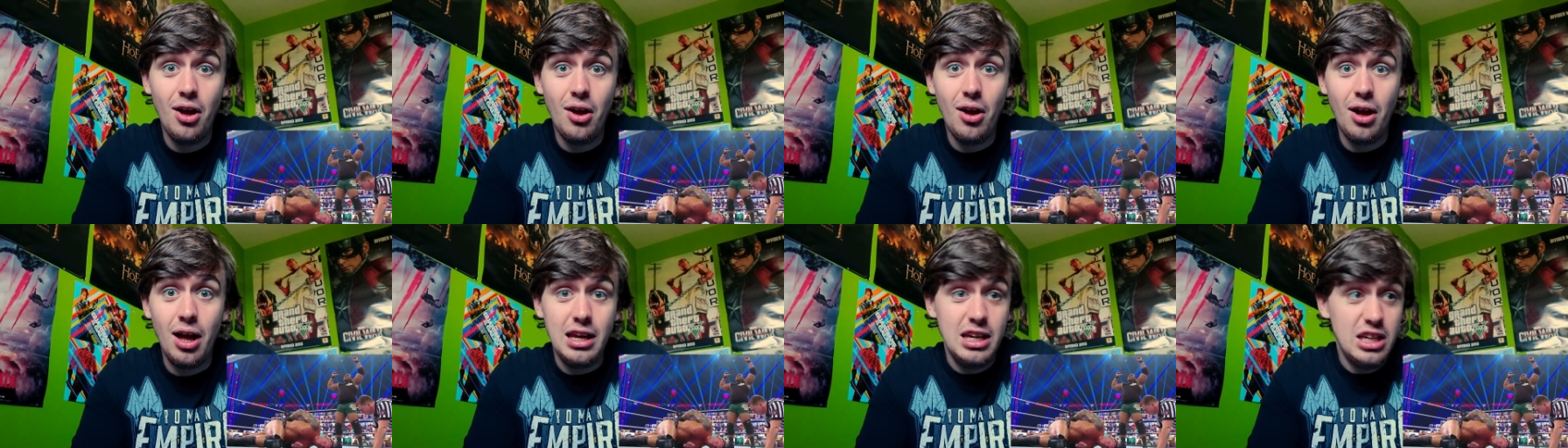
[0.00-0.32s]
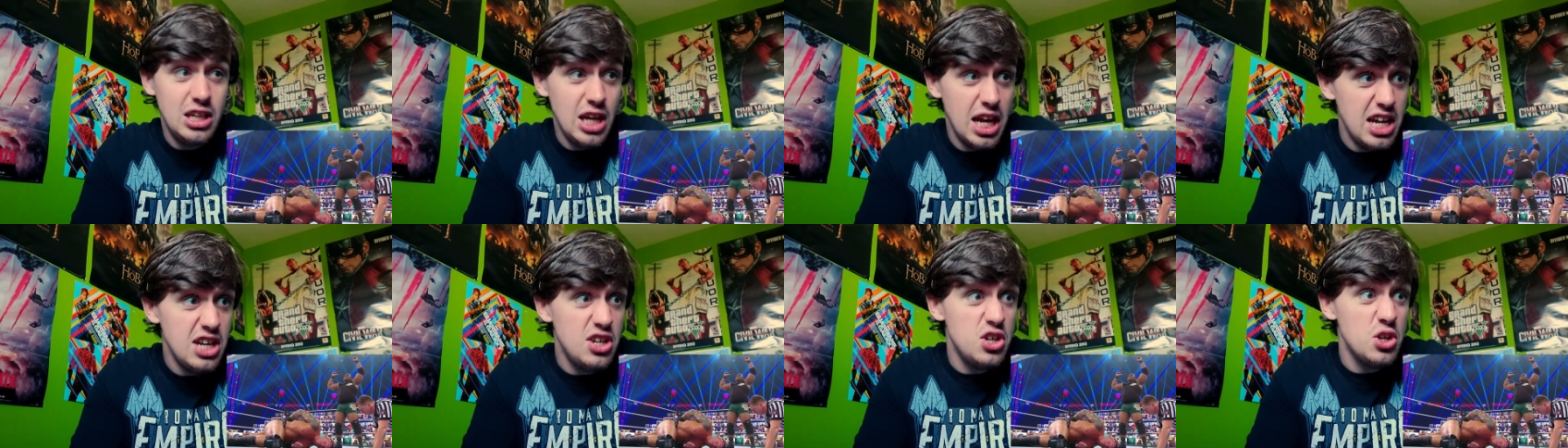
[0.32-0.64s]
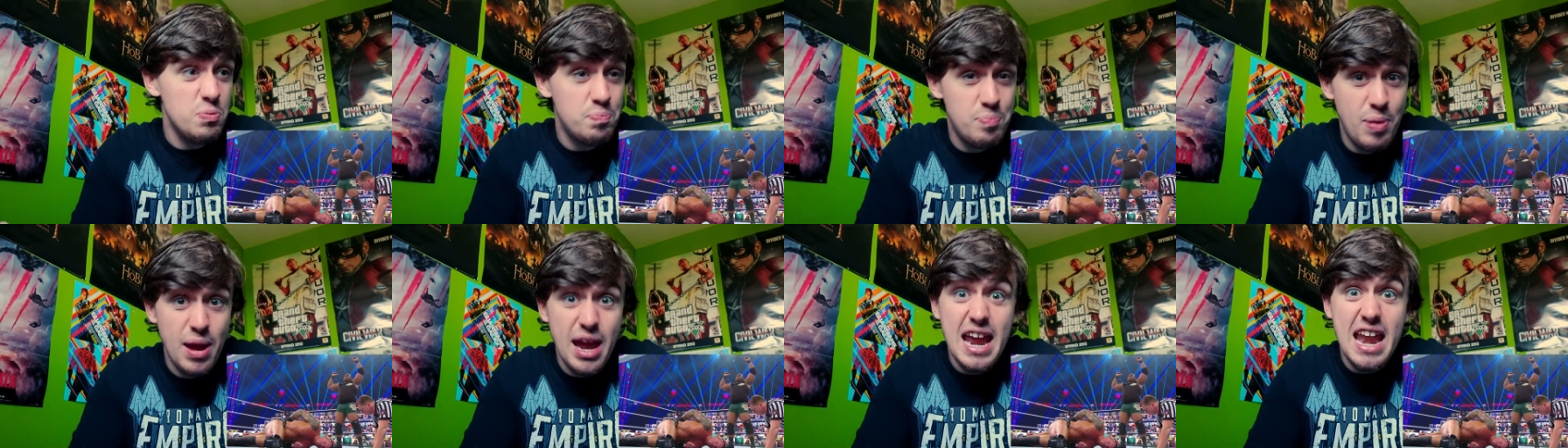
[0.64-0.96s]
He
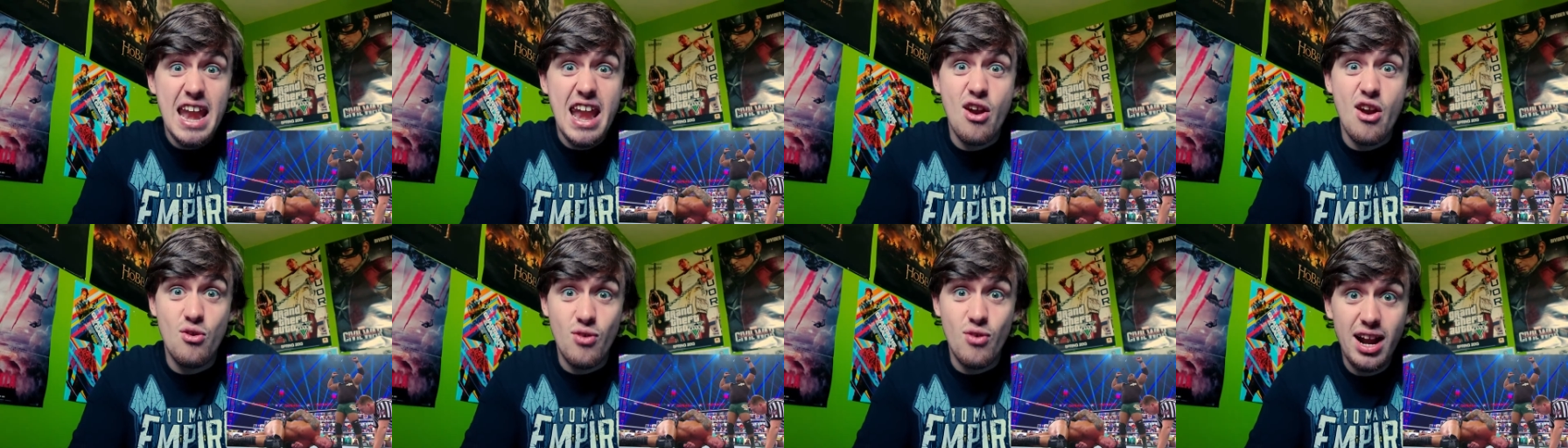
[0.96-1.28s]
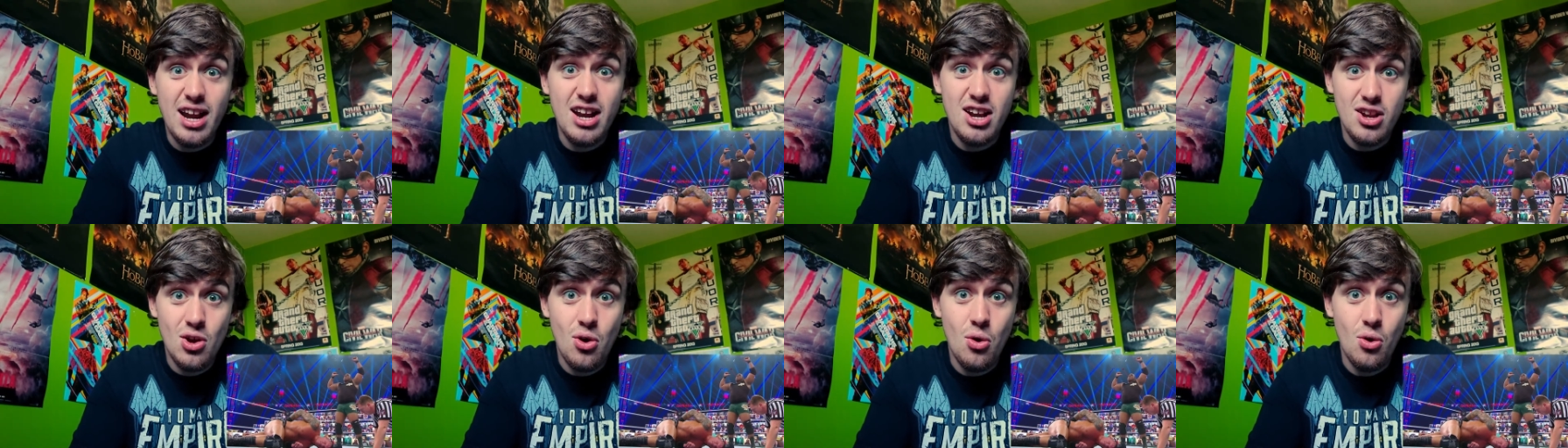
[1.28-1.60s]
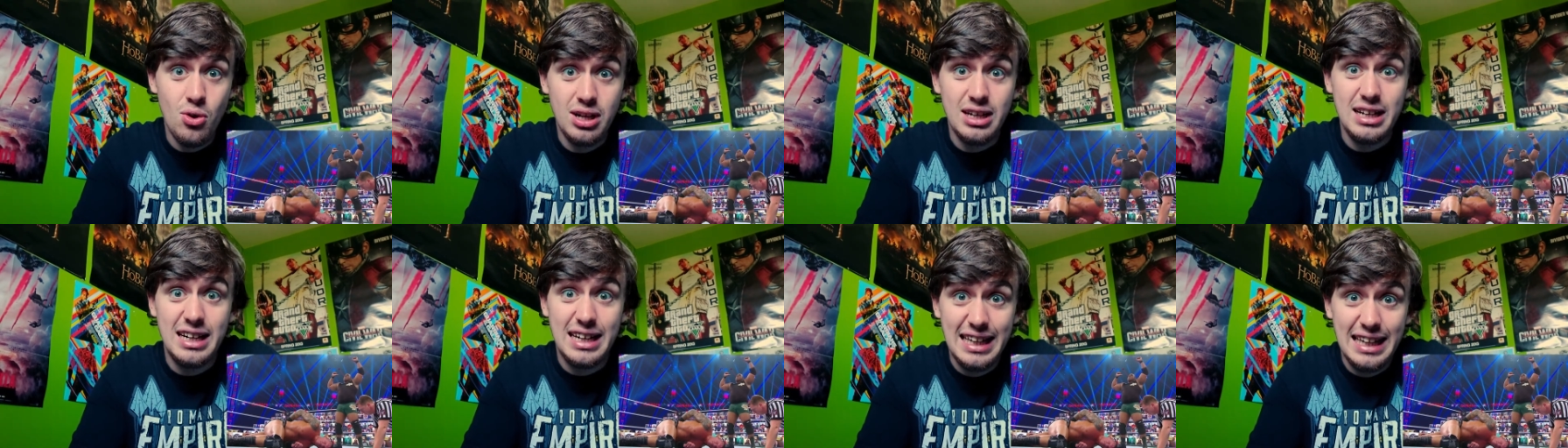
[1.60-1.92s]
just pinned Randy
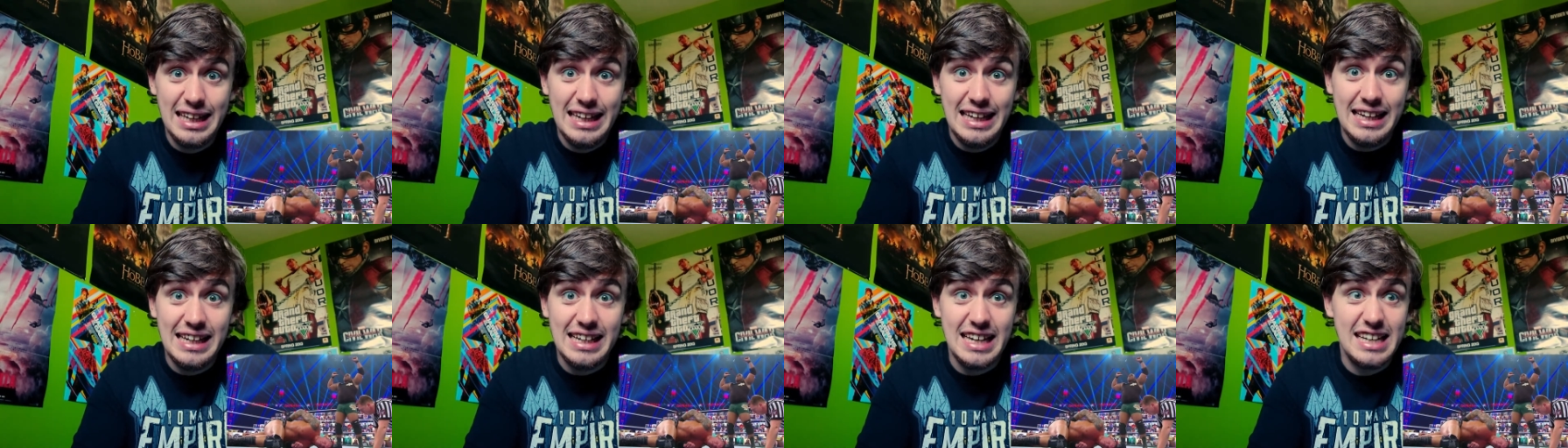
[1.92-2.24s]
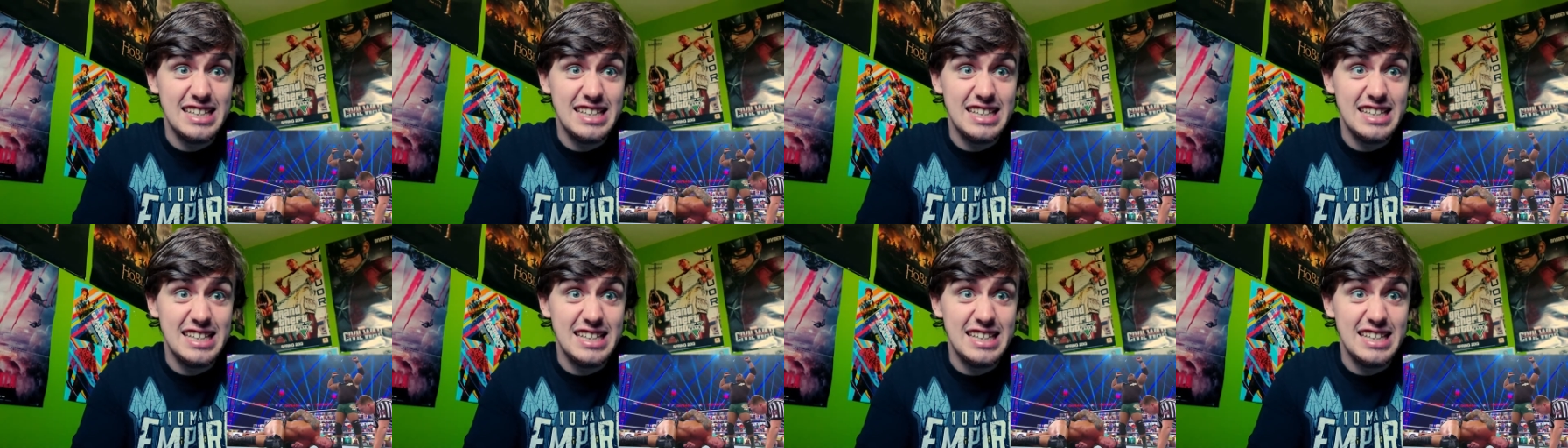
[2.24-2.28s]
Orton clean